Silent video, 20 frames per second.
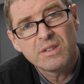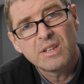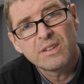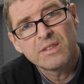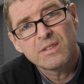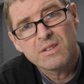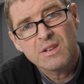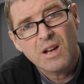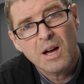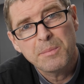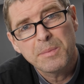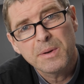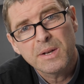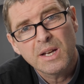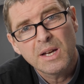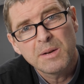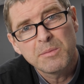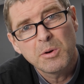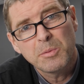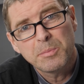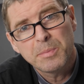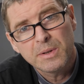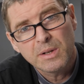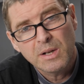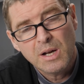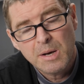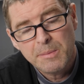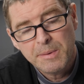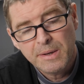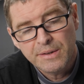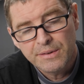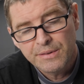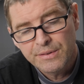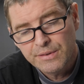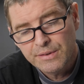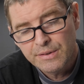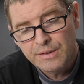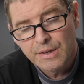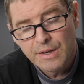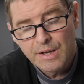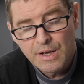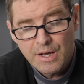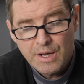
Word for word: and this topic came up in comments, and